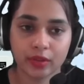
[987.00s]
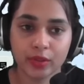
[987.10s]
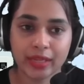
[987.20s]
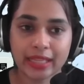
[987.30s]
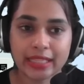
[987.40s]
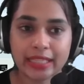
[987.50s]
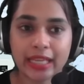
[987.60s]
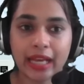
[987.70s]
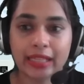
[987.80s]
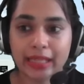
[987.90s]
You can see
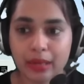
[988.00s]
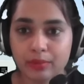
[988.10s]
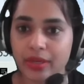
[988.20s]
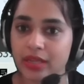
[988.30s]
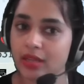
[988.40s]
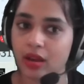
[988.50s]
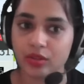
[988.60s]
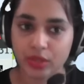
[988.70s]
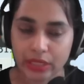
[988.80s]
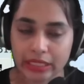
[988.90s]
a lump
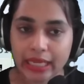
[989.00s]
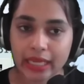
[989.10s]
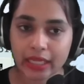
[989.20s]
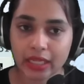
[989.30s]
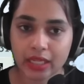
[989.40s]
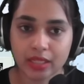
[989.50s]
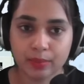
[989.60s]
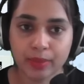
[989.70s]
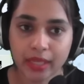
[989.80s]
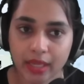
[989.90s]
around your neck. It's
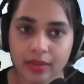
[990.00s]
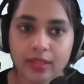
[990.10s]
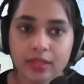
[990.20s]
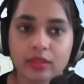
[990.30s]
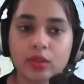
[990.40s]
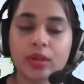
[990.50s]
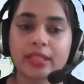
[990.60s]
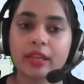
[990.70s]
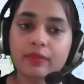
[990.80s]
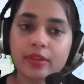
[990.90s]
because you are
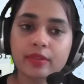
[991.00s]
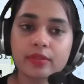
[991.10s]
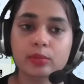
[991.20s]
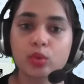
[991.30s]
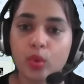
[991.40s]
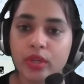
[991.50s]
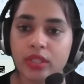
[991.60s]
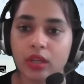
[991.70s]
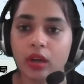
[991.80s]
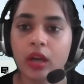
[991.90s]
suffering from
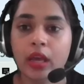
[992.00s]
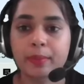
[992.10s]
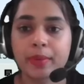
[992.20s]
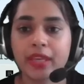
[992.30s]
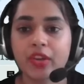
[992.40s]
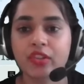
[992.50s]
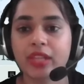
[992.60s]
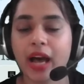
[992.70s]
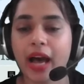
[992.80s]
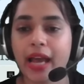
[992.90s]
goiter because
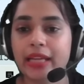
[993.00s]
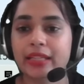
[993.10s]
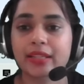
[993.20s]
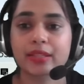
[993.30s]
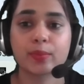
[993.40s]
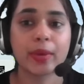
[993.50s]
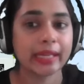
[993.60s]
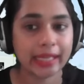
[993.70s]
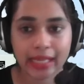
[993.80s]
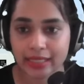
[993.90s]
the iodine is
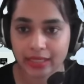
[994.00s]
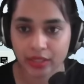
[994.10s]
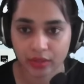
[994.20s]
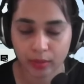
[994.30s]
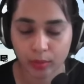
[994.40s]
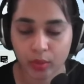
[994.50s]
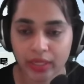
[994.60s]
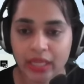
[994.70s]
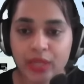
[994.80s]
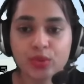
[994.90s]
very less in your
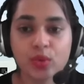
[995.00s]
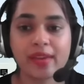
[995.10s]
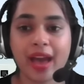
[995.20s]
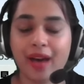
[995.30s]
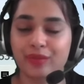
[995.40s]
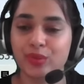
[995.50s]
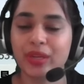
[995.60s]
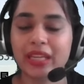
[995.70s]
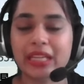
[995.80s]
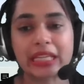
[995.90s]
body. So we have to
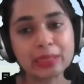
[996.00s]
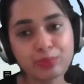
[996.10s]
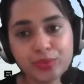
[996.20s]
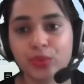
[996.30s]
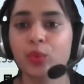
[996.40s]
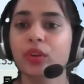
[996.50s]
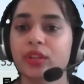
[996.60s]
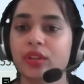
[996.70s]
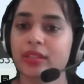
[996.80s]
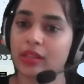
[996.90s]
improve
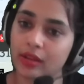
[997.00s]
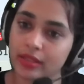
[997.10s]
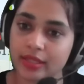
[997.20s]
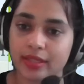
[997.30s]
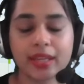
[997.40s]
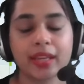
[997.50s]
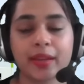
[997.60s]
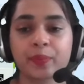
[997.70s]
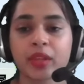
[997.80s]
your salt intake.